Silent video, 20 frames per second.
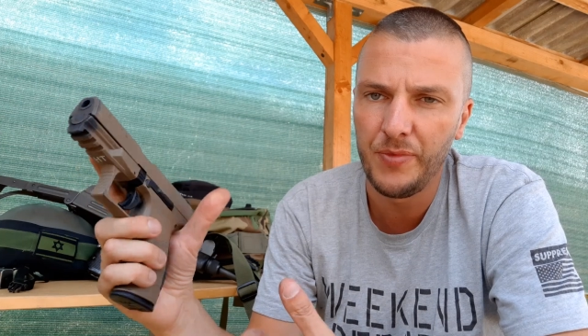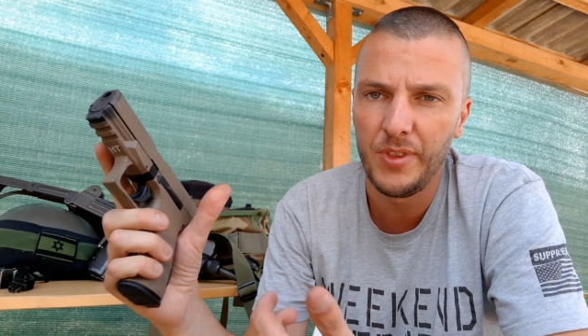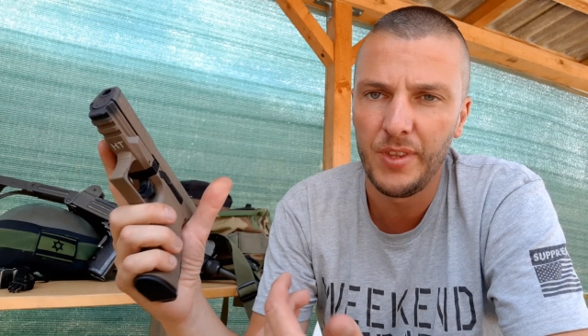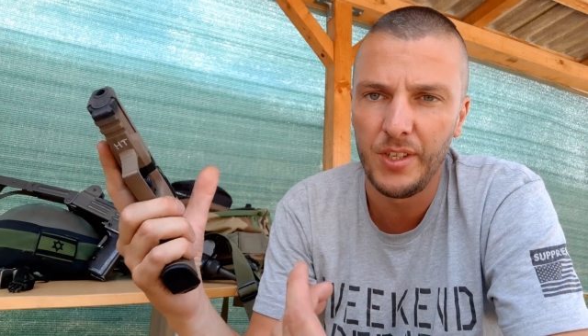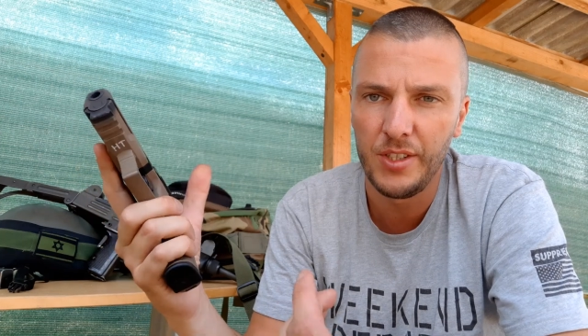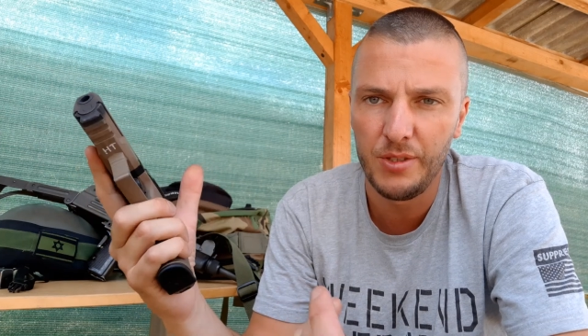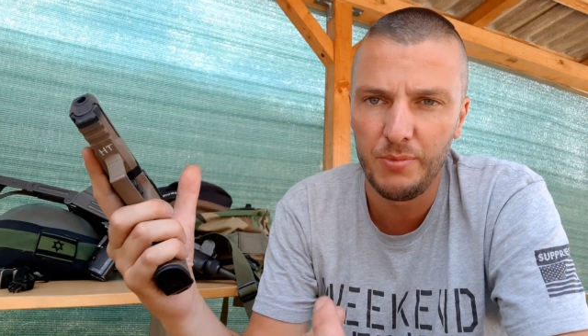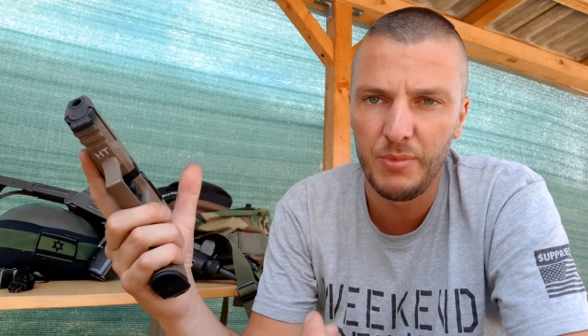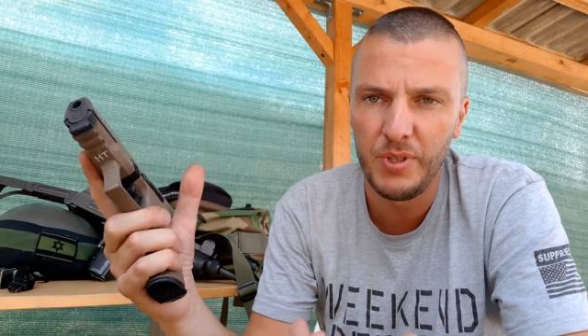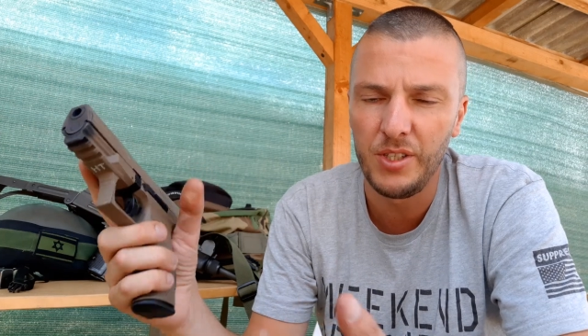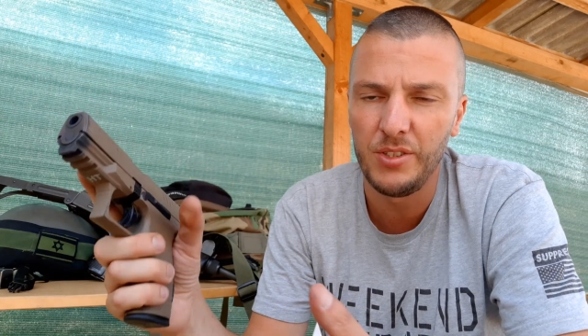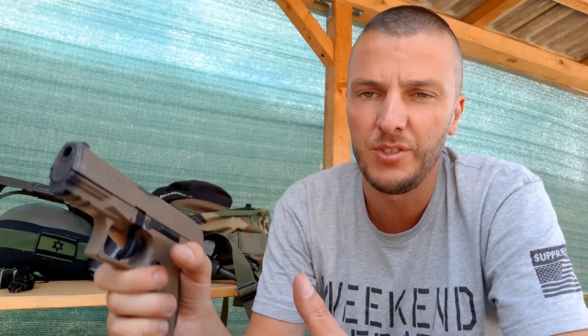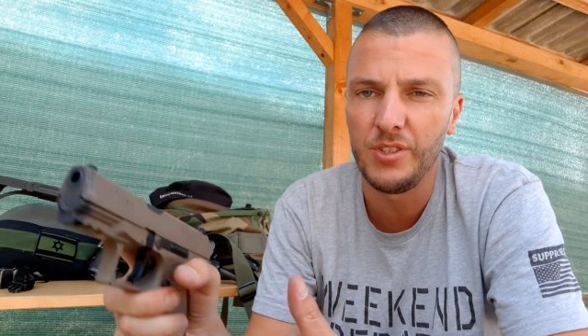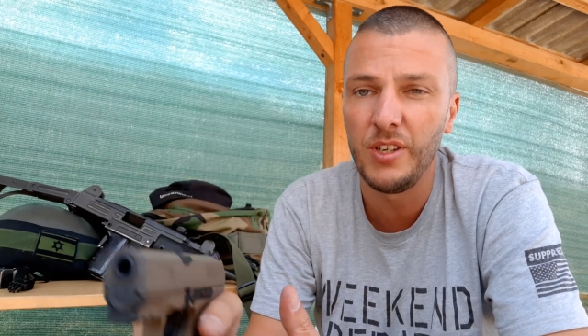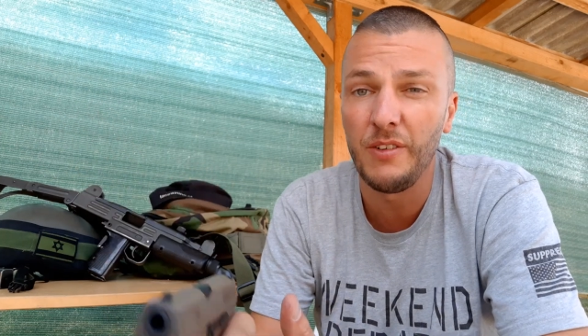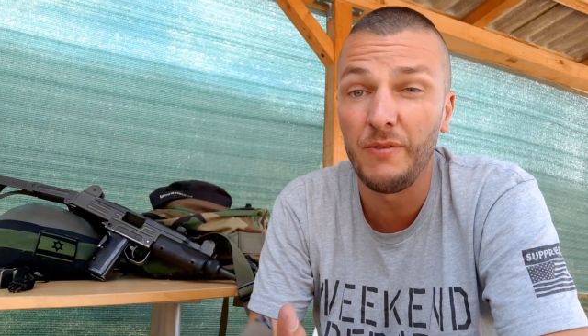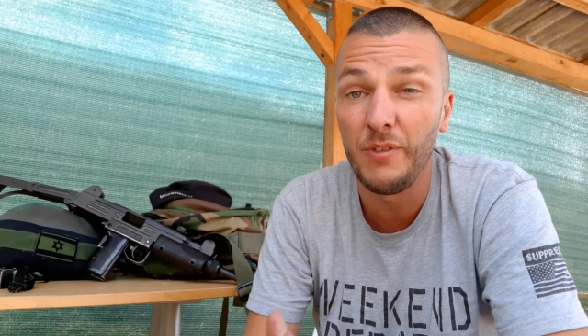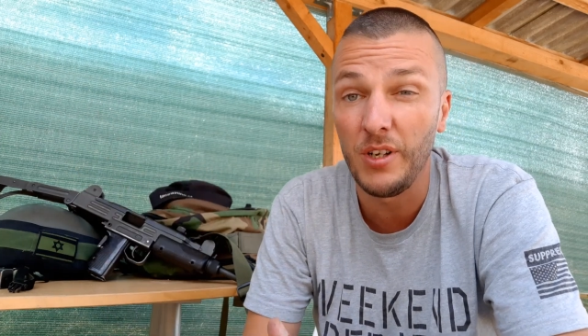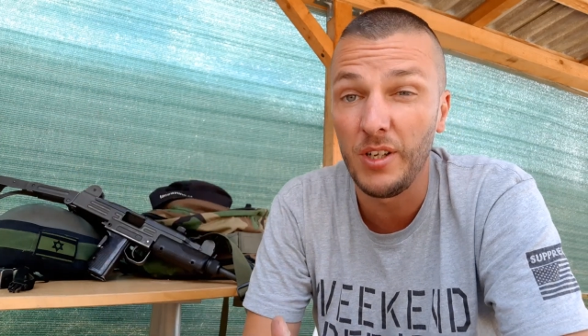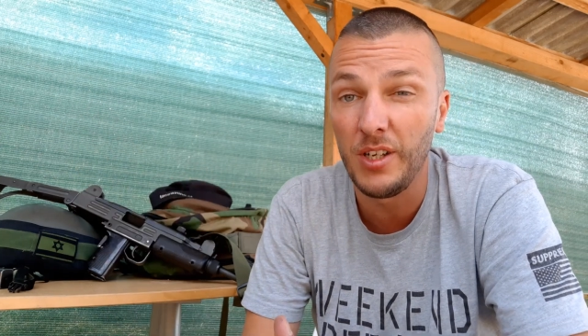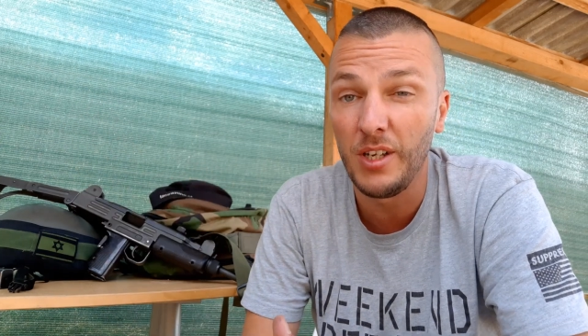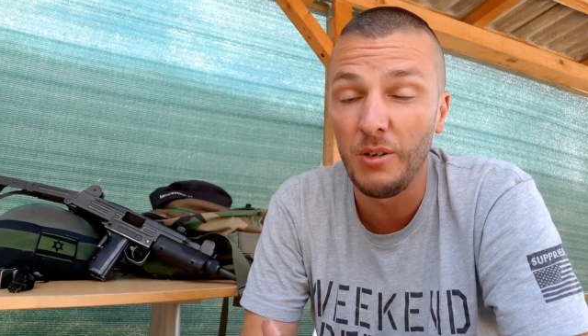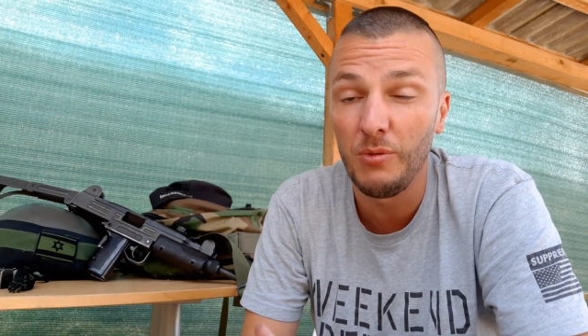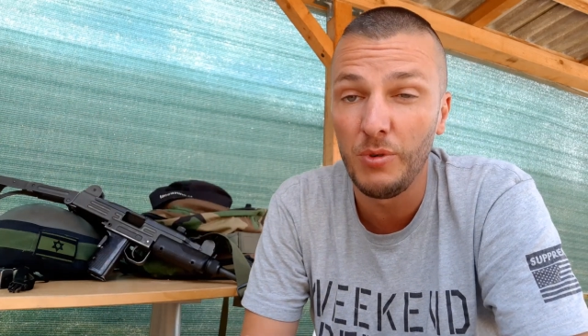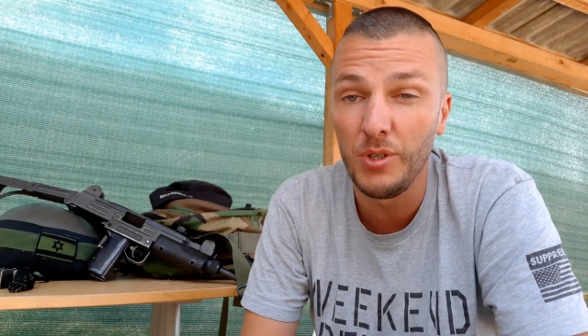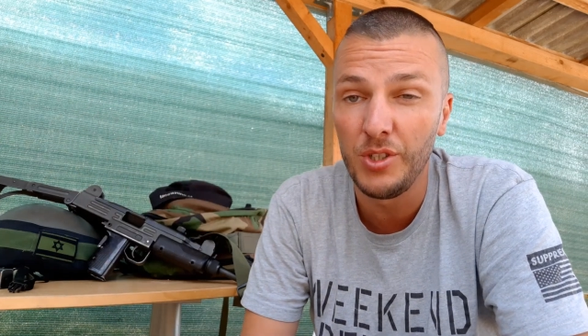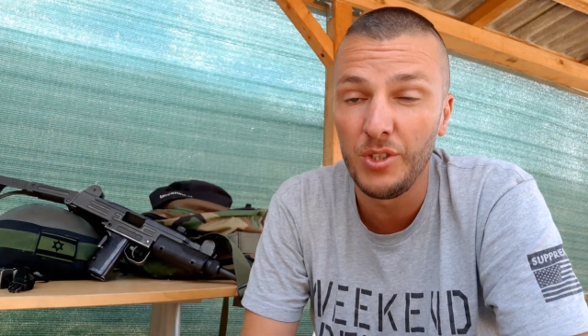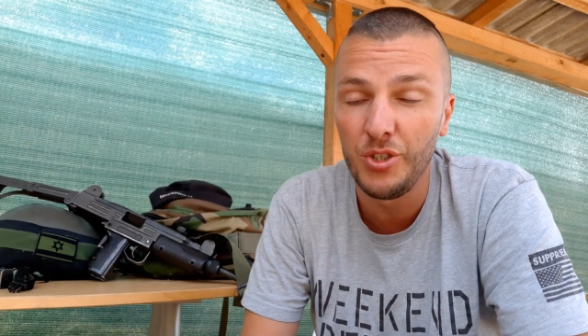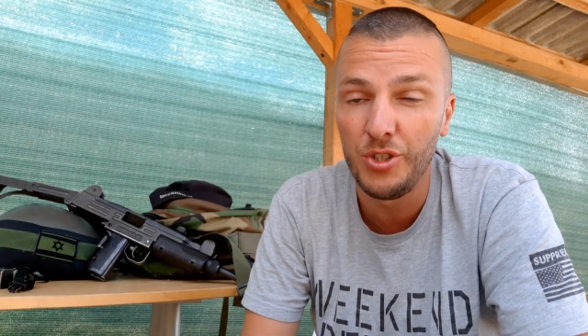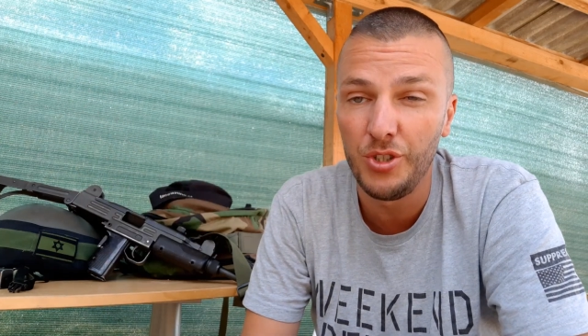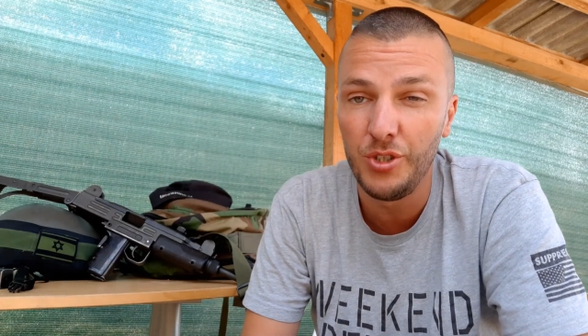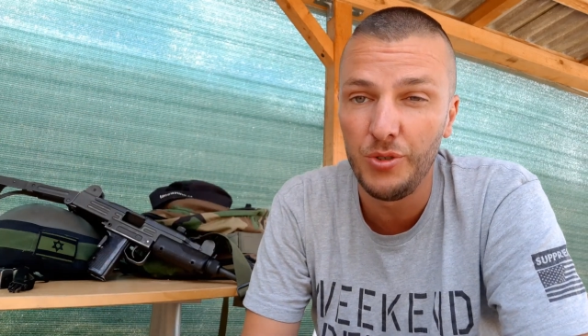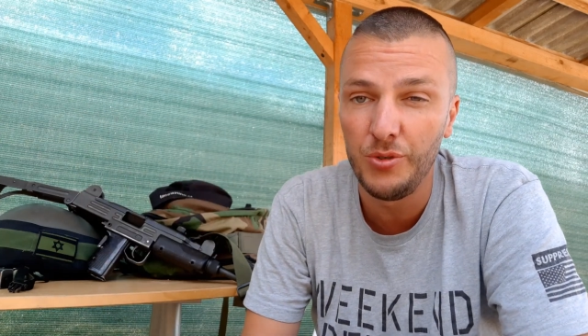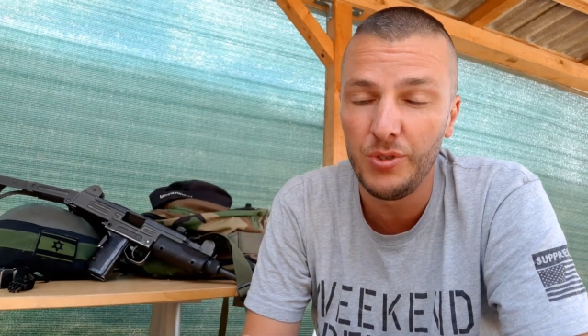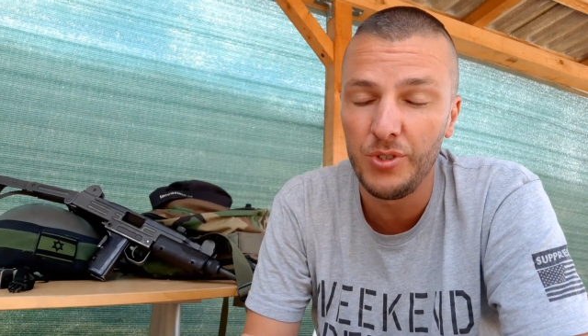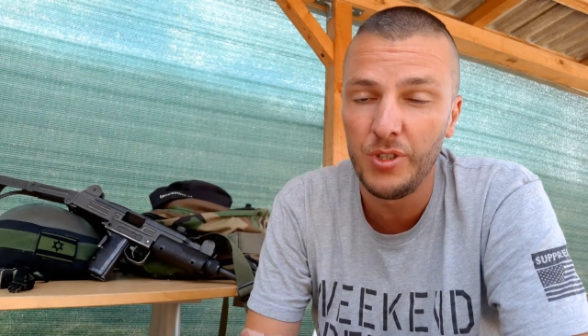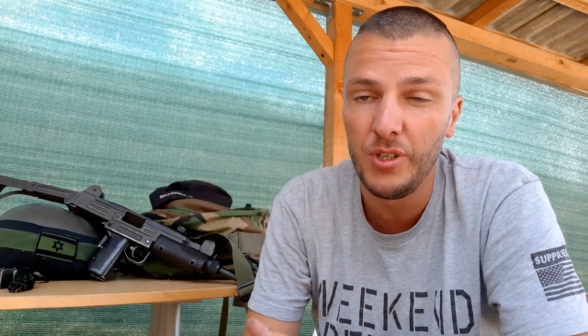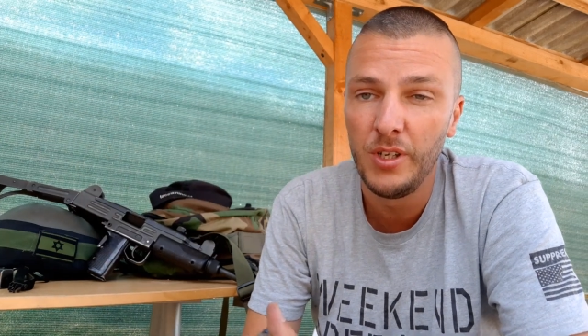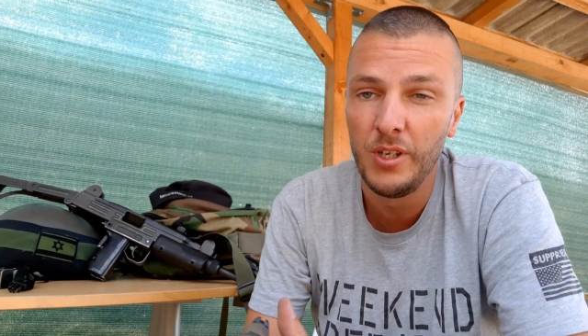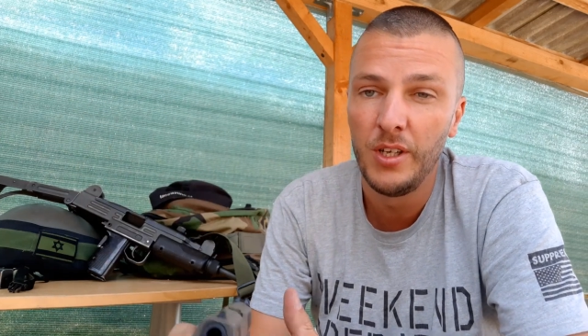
This means if I now want to shoot,